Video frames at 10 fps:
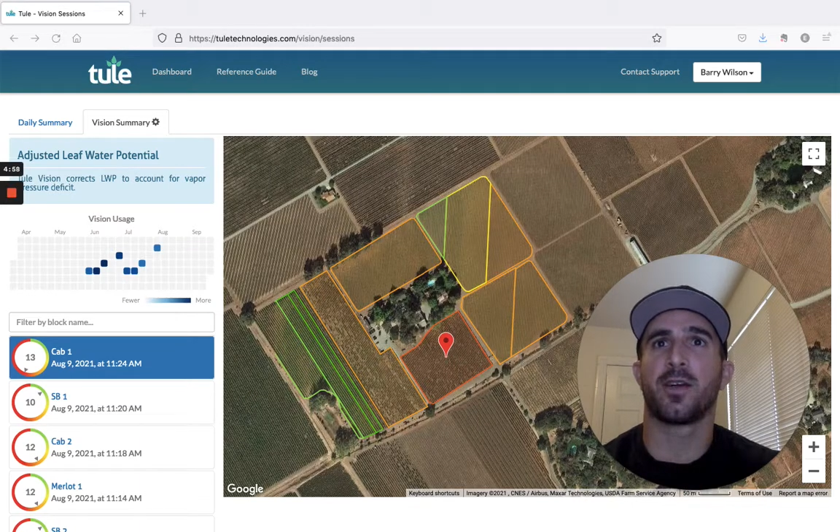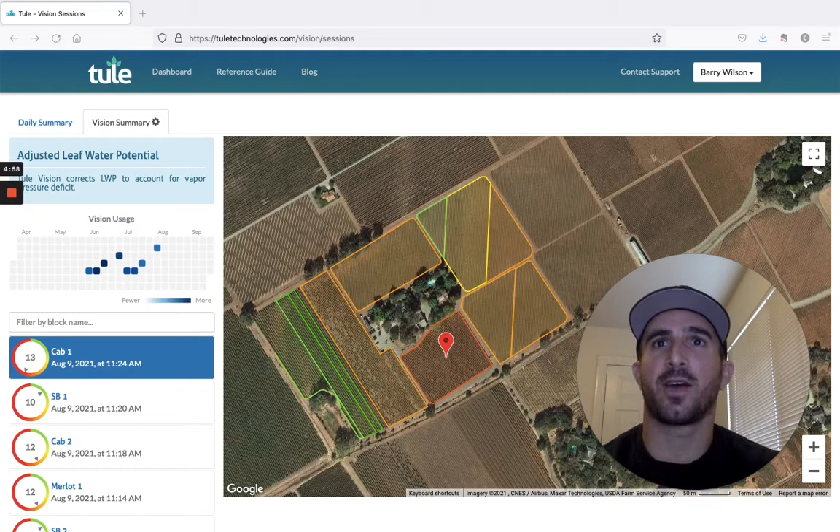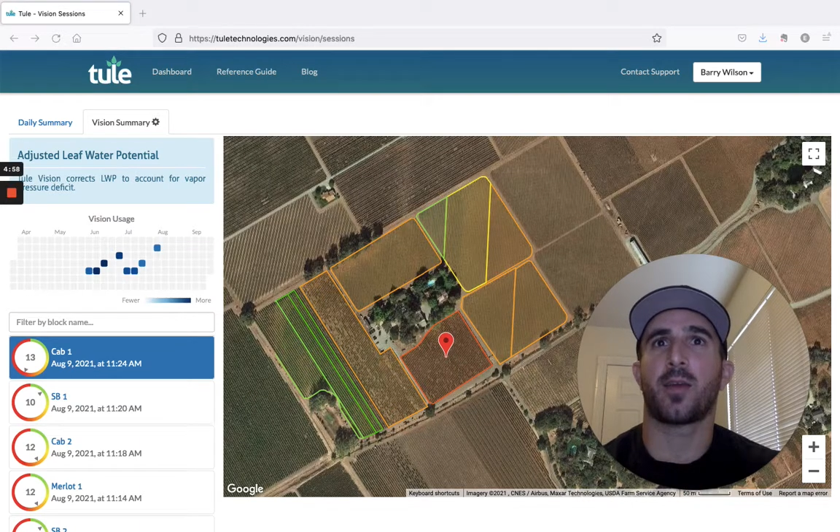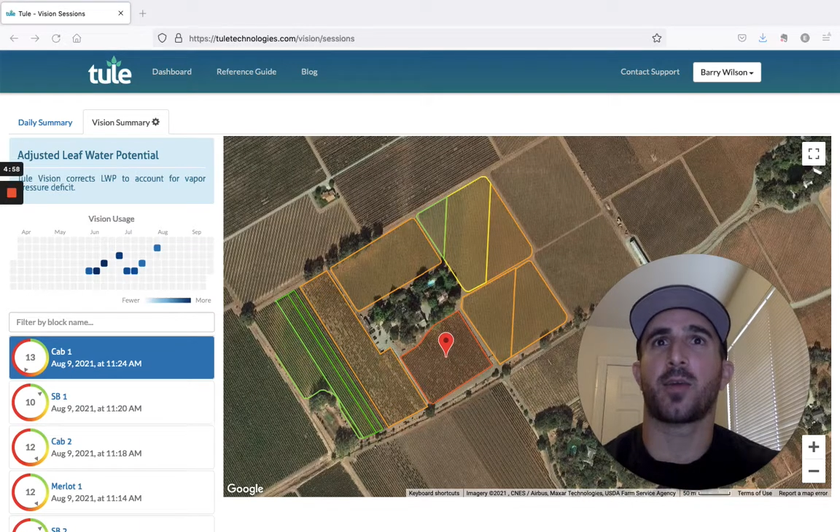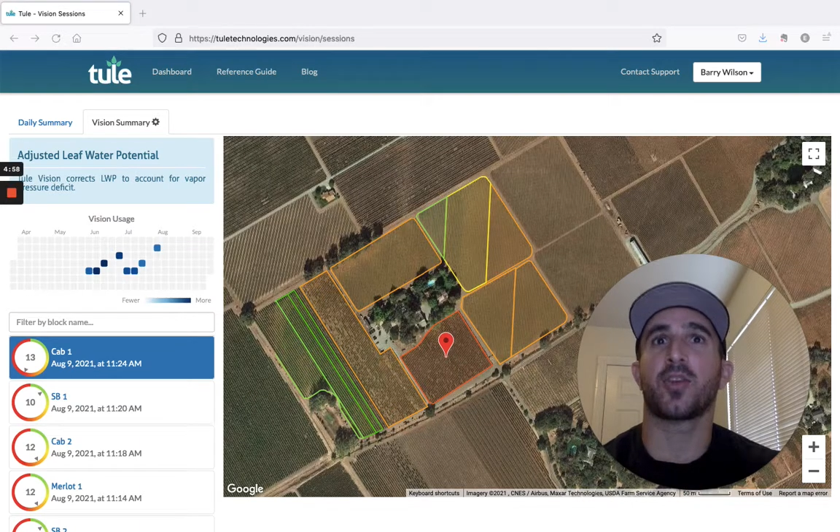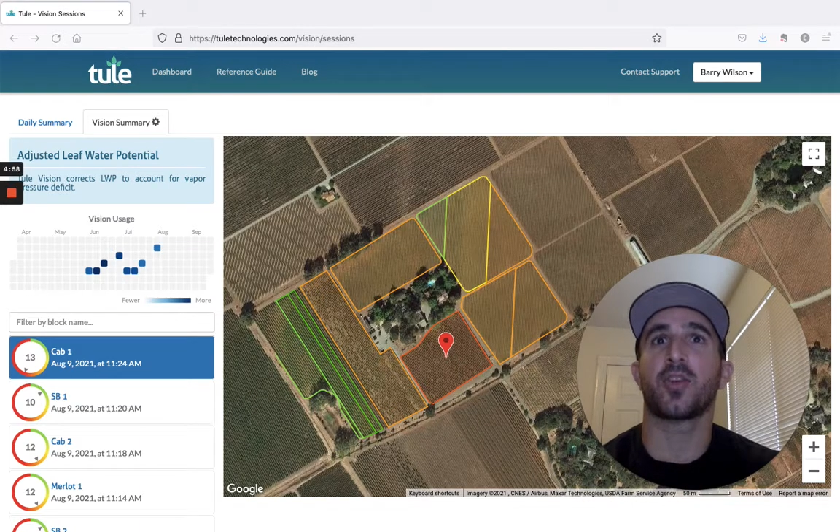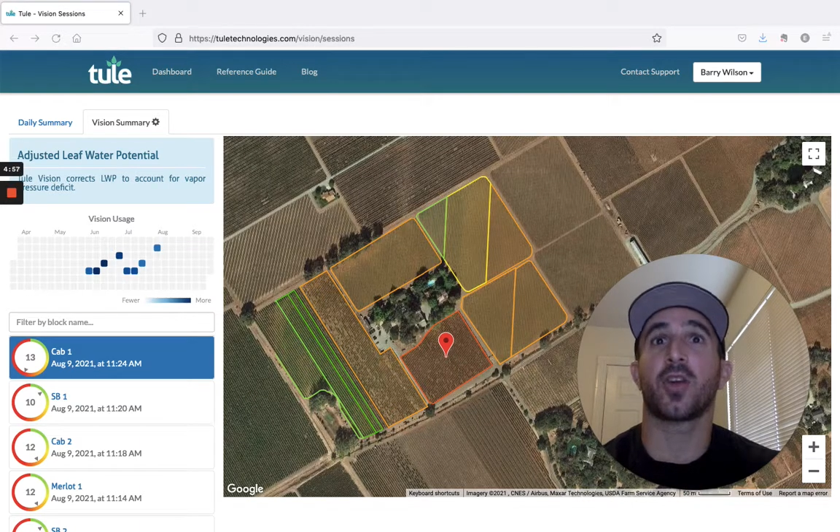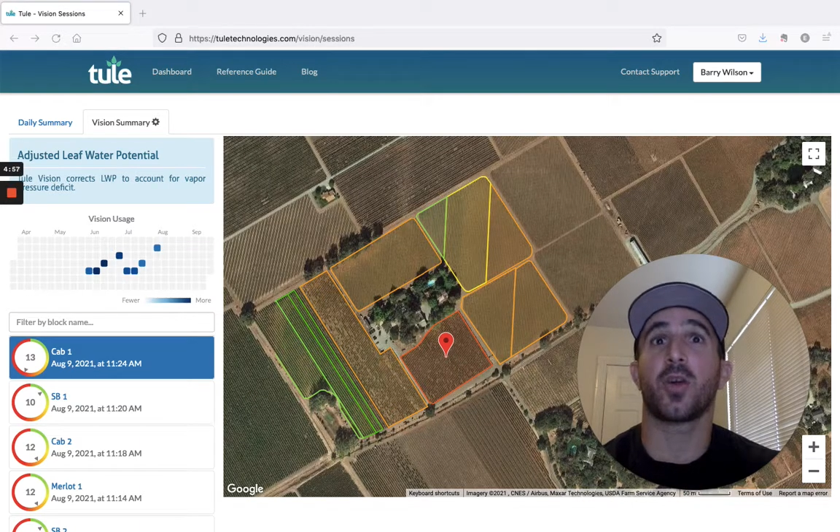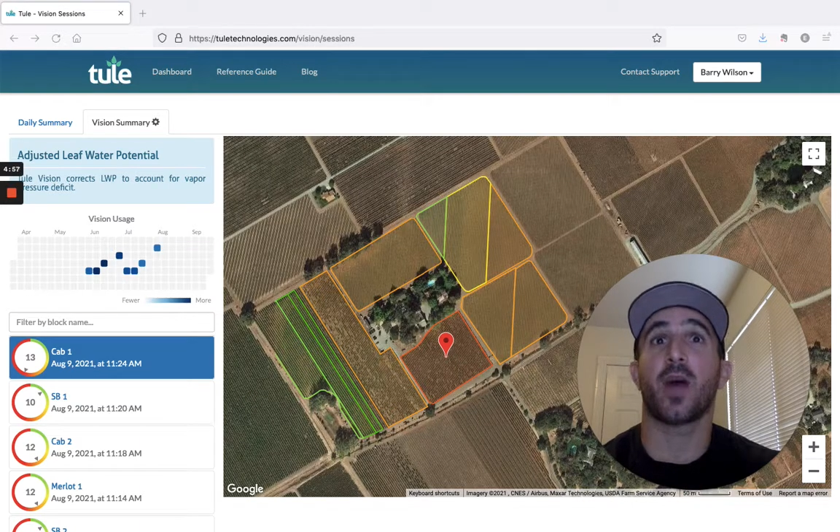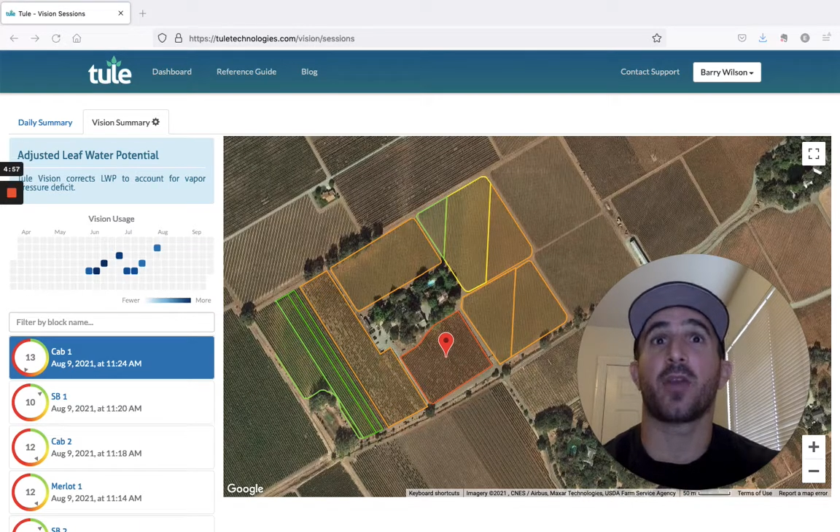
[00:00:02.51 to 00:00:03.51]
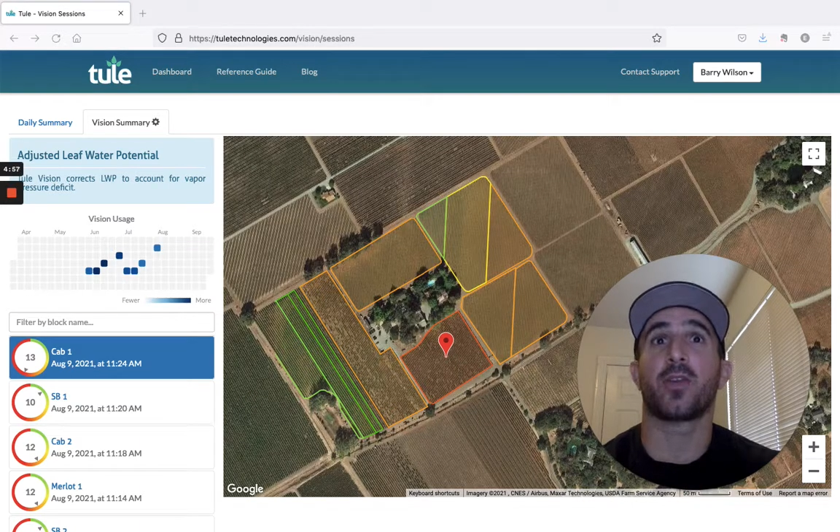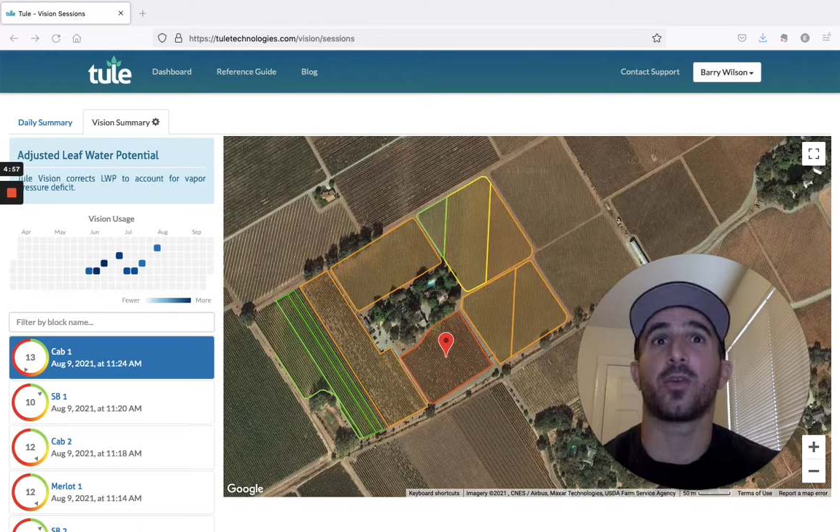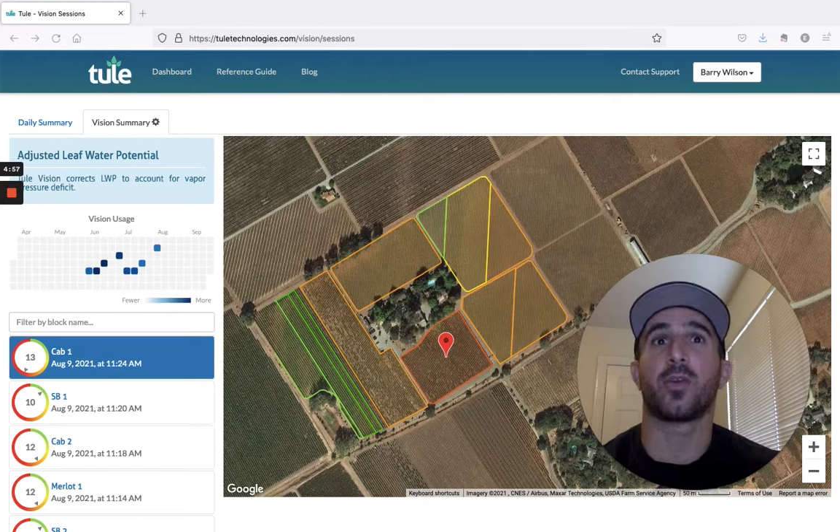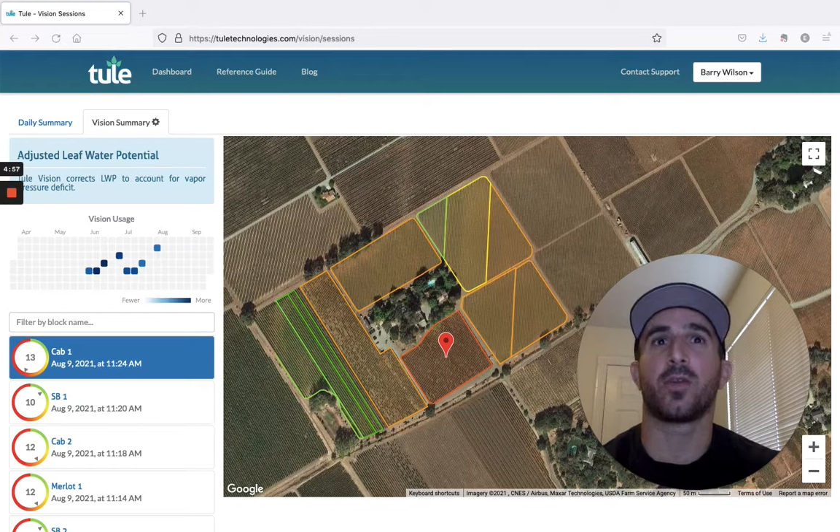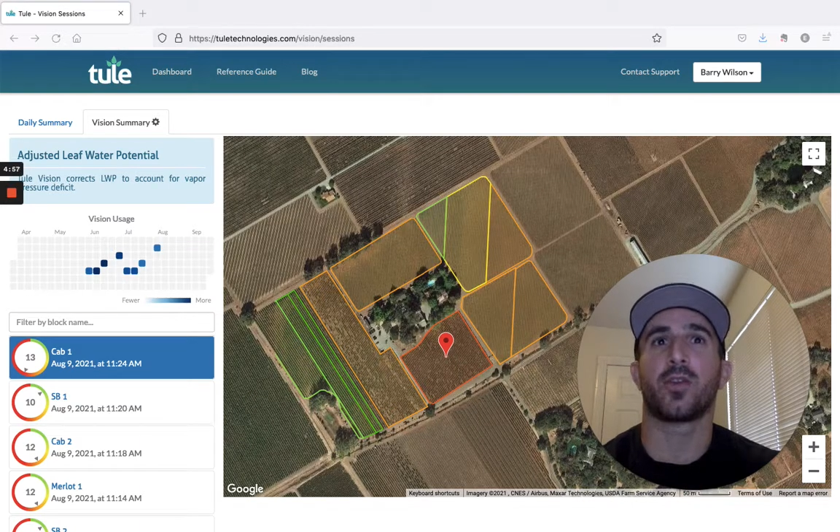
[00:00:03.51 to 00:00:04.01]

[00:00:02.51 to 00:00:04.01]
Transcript: I'm going to show you how the Tule